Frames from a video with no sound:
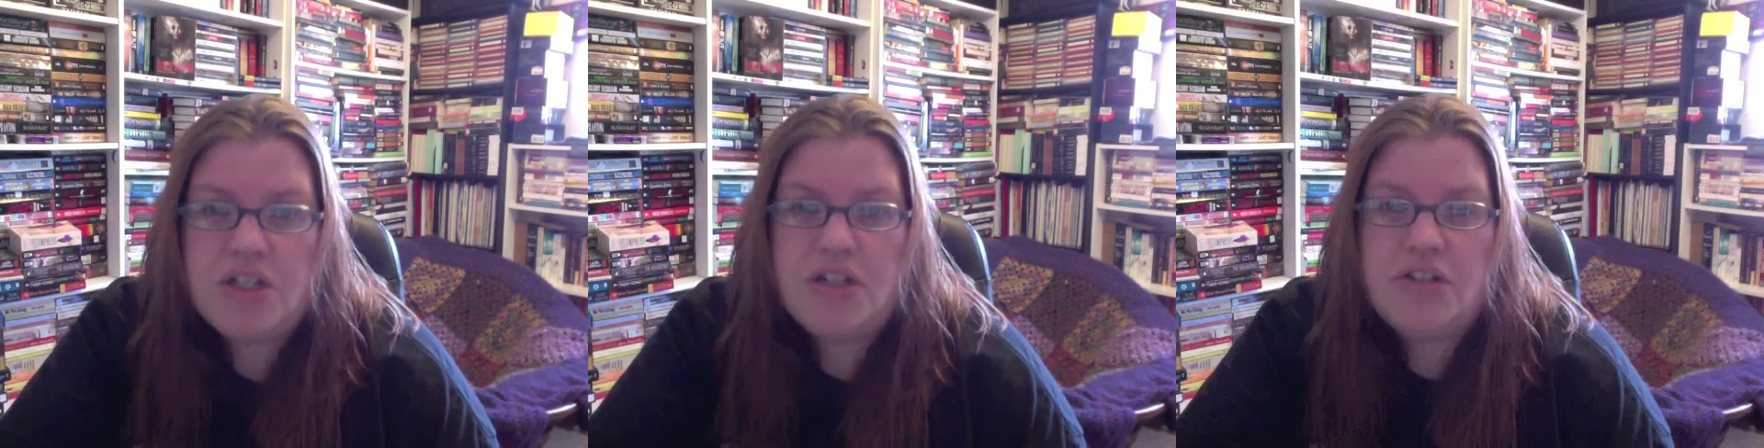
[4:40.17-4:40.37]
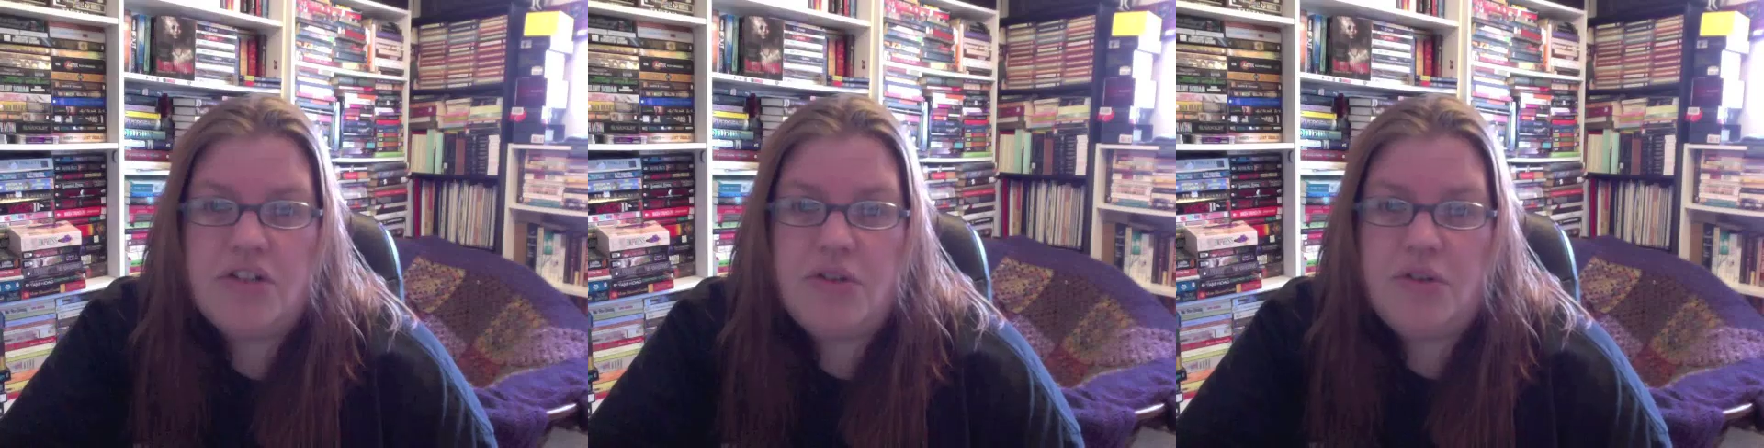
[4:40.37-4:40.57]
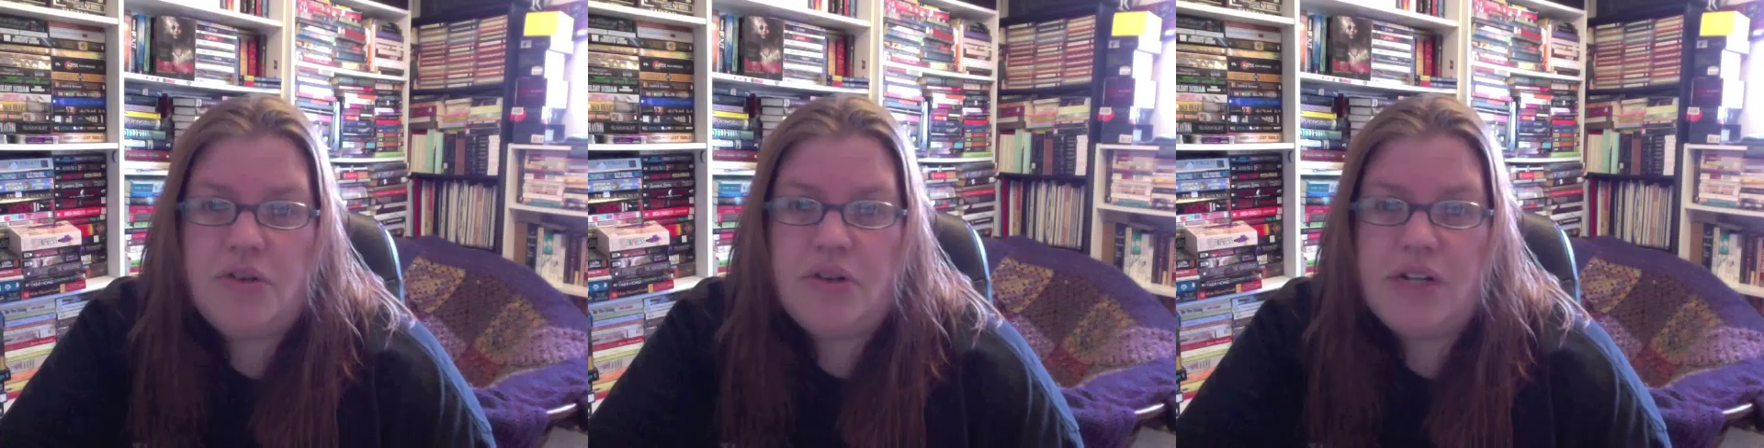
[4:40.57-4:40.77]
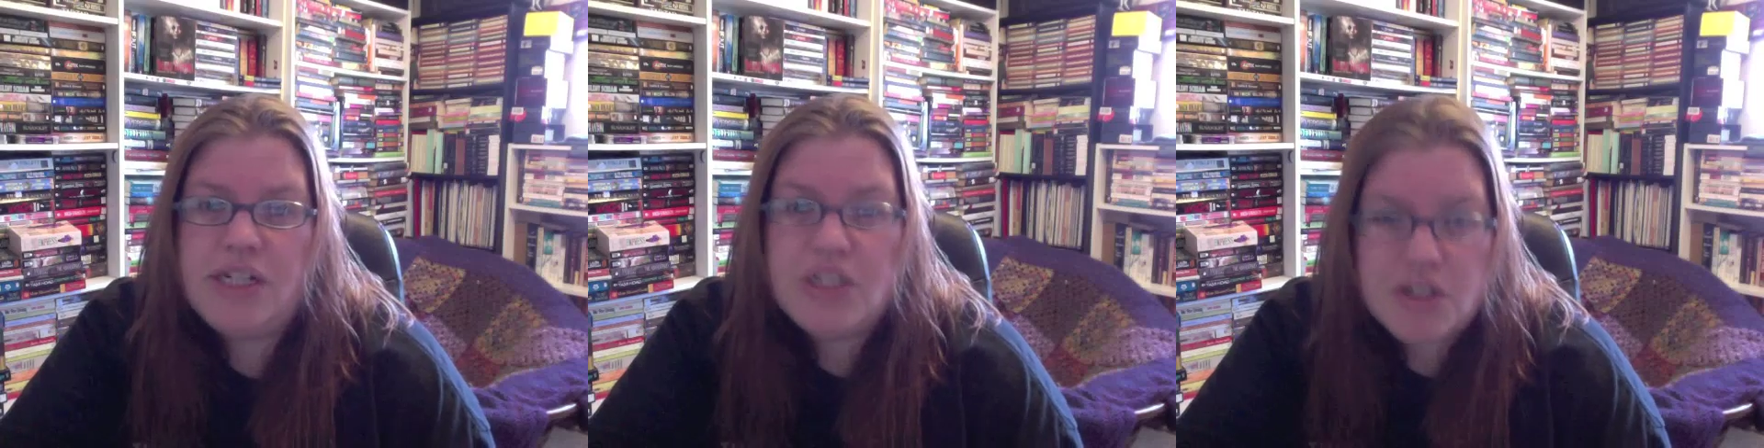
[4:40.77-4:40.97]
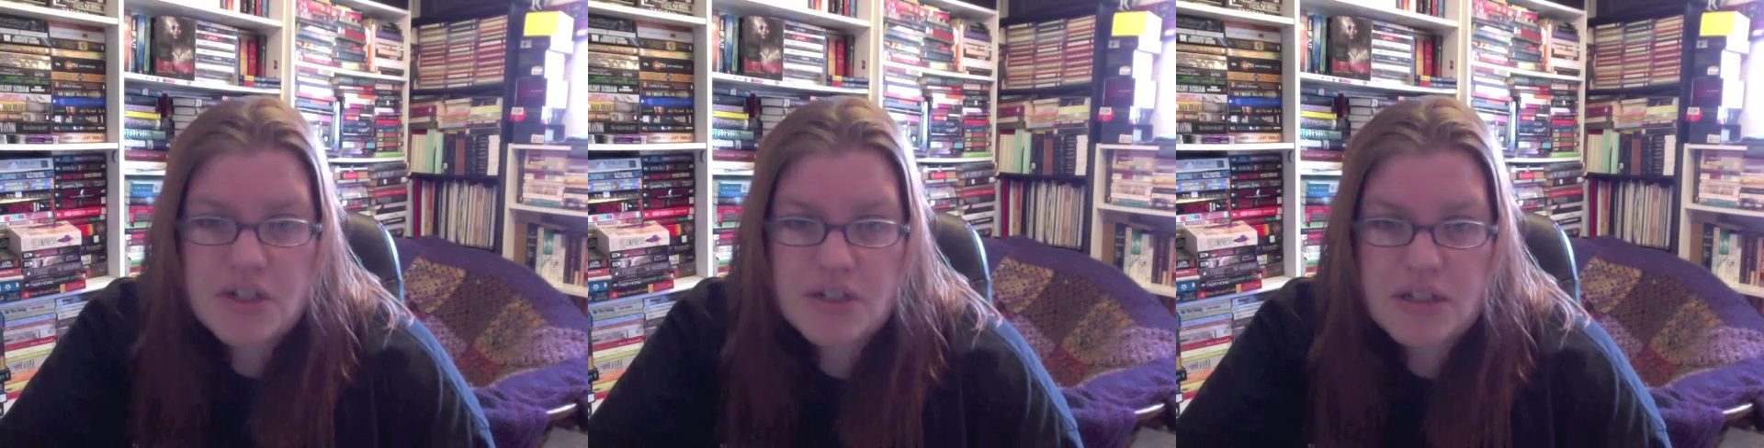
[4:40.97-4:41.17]
there's new
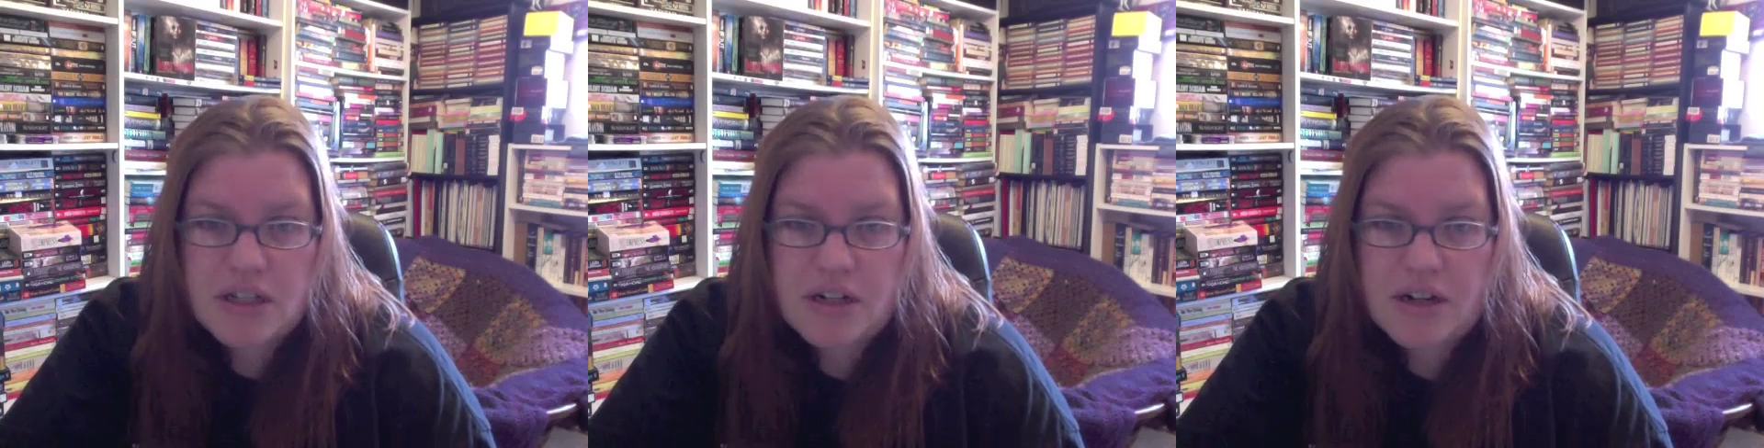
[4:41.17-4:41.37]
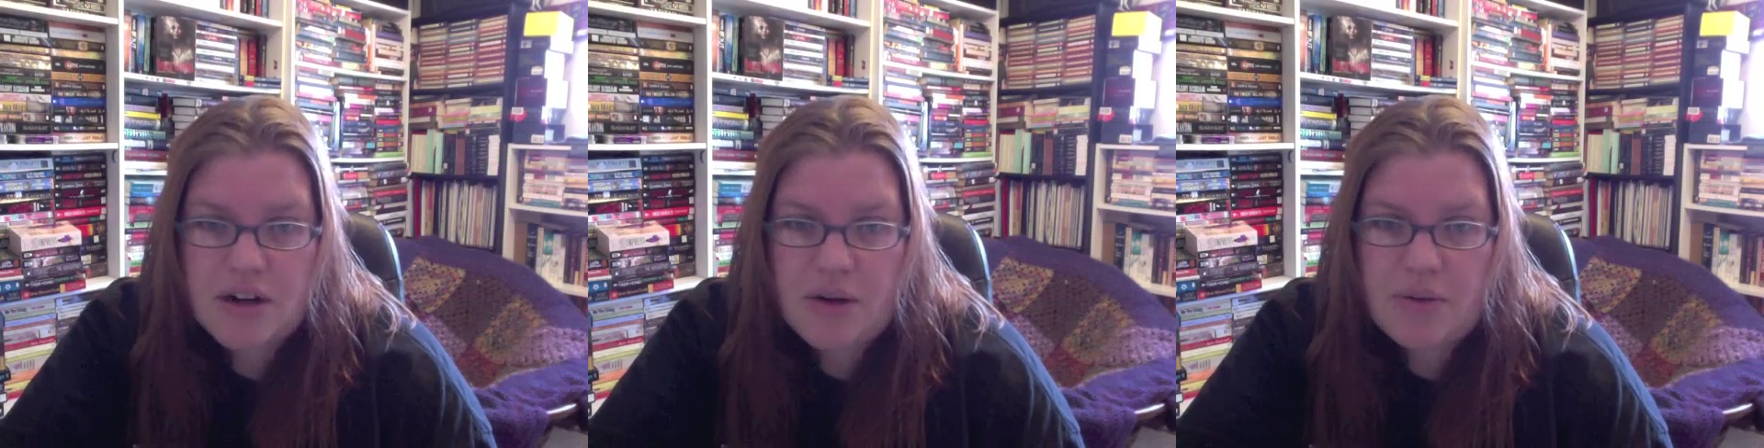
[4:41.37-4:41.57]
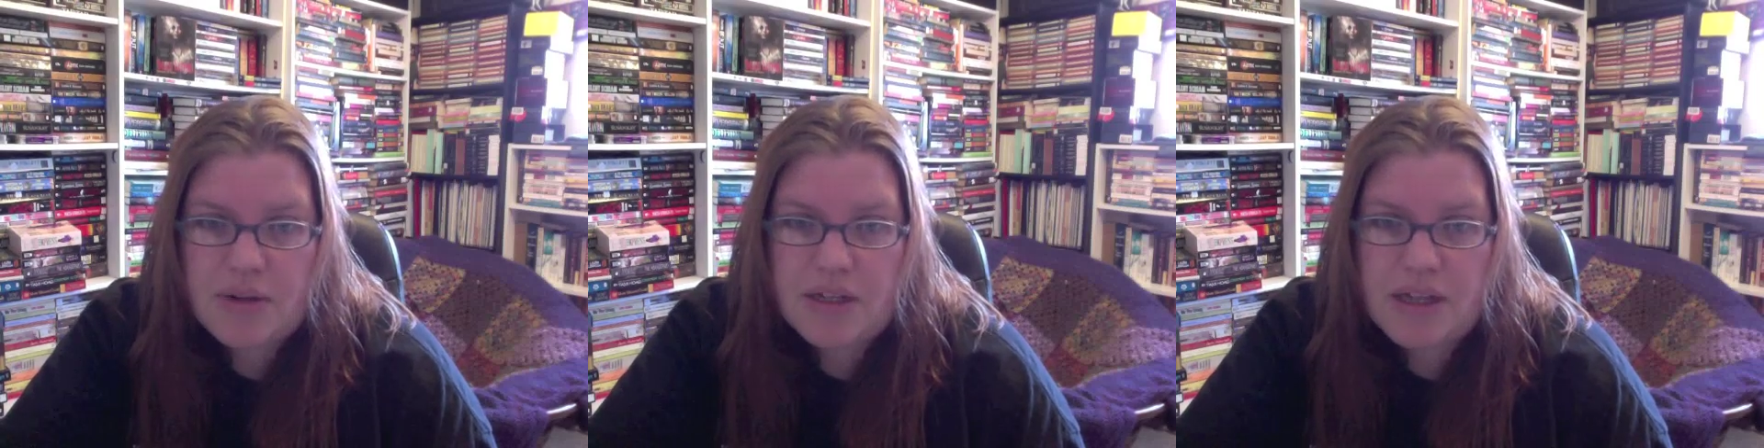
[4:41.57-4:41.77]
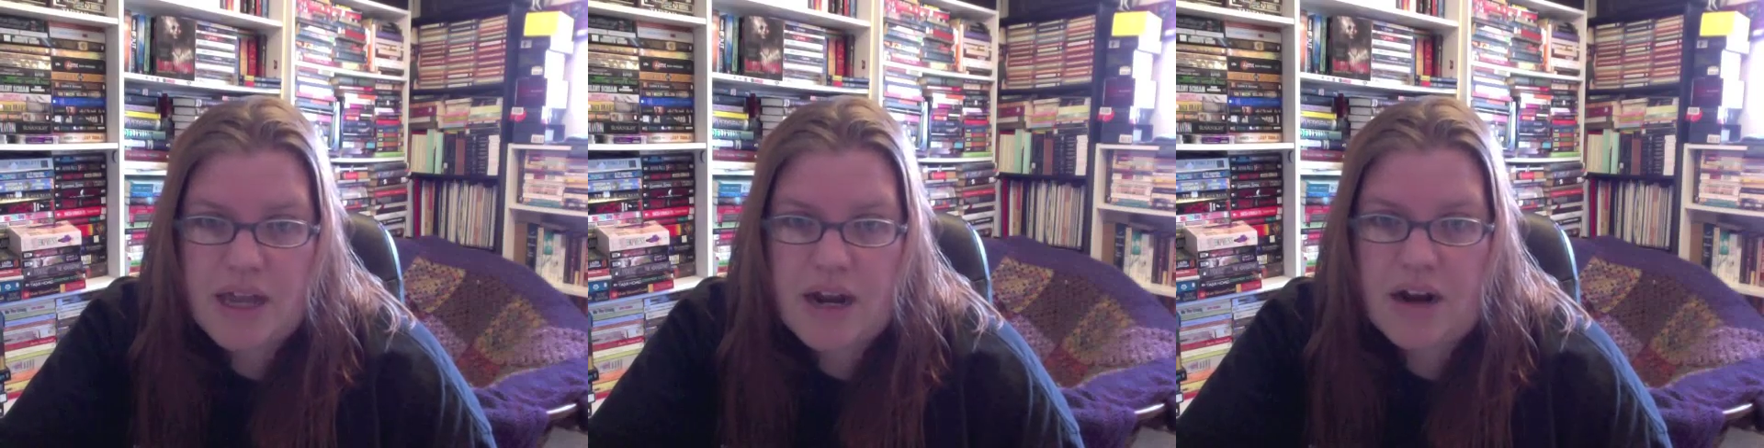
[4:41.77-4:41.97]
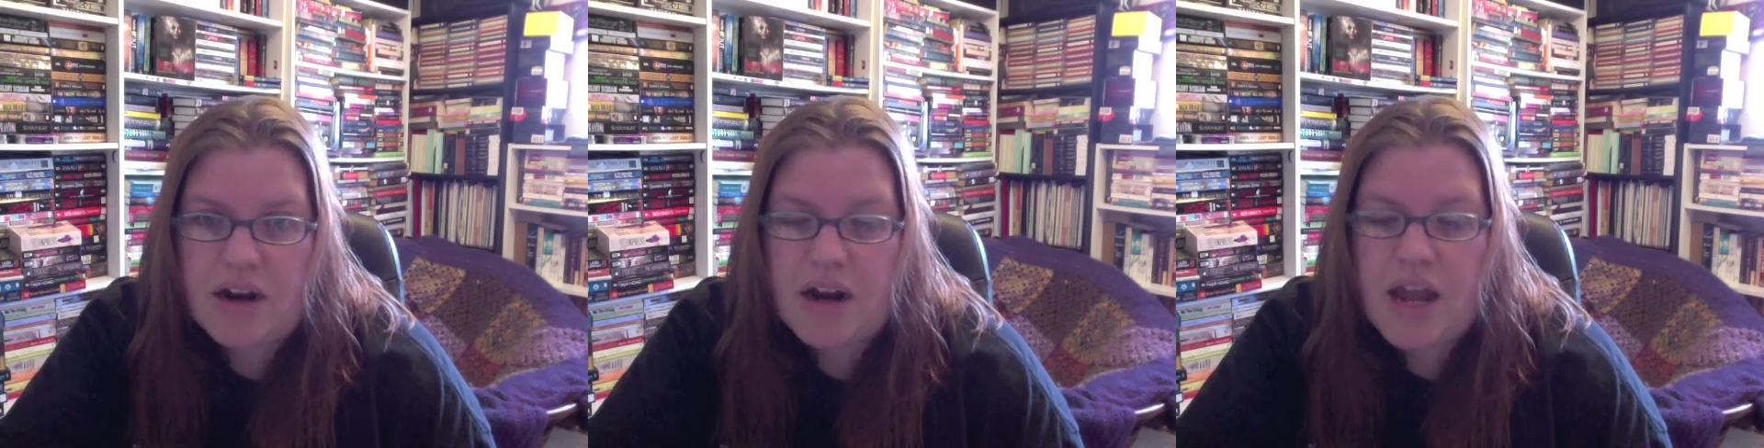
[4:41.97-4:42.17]
creatures that are going
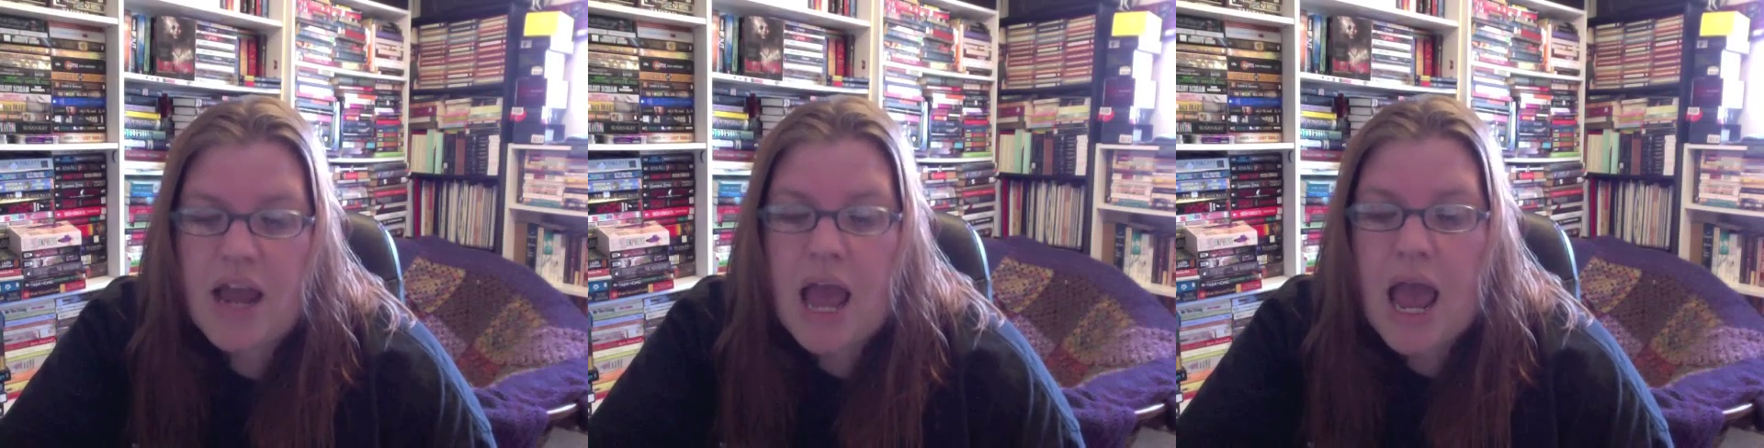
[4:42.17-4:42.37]
there,